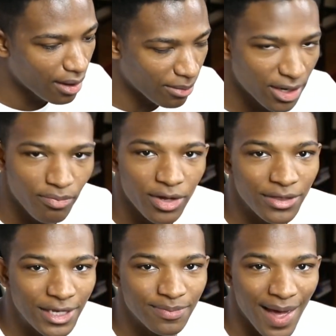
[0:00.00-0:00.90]
I'm going to bring
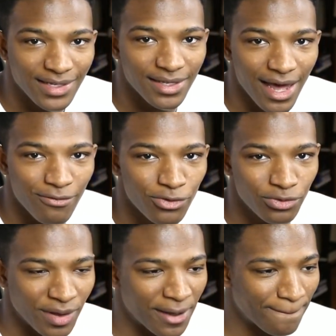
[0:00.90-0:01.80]
things back to that
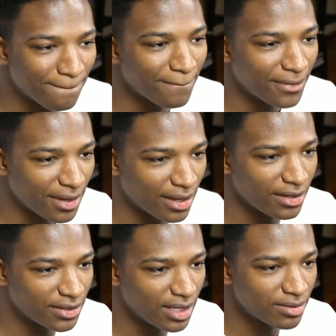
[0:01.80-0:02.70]
root, man.
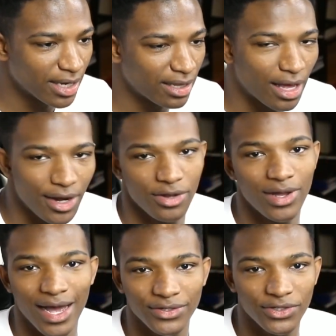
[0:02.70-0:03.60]
It seems like a lot of you
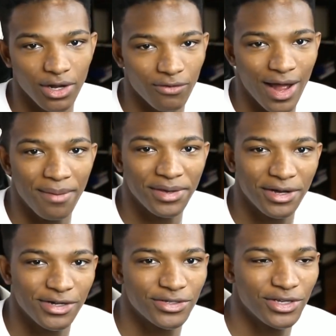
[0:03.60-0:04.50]
guys stuck around
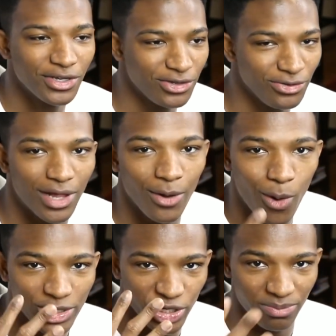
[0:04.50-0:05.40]
because you like
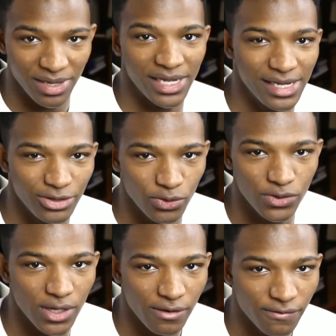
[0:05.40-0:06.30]
watching me do
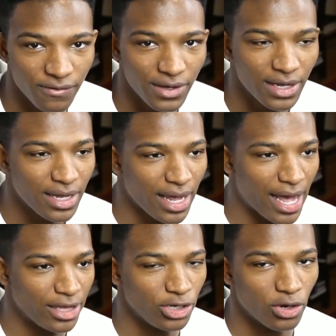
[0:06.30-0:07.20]
stuff.
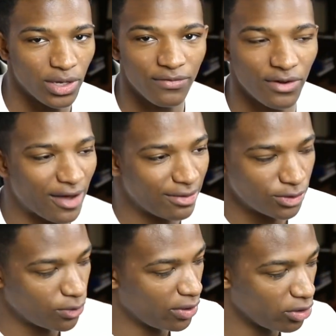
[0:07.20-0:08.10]
And, even if I
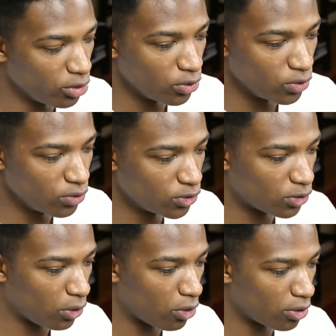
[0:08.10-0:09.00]
was doing news
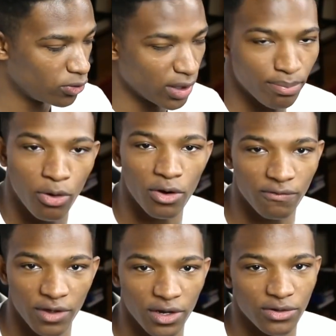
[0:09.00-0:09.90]
or doing porn
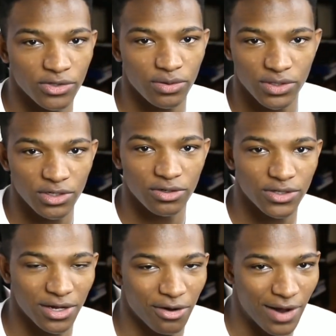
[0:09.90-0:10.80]
videos, you would still
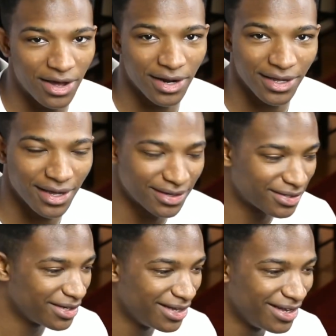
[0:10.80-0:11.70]
stick around, I
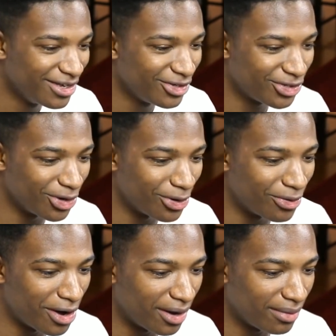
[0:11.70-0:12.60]
guess. So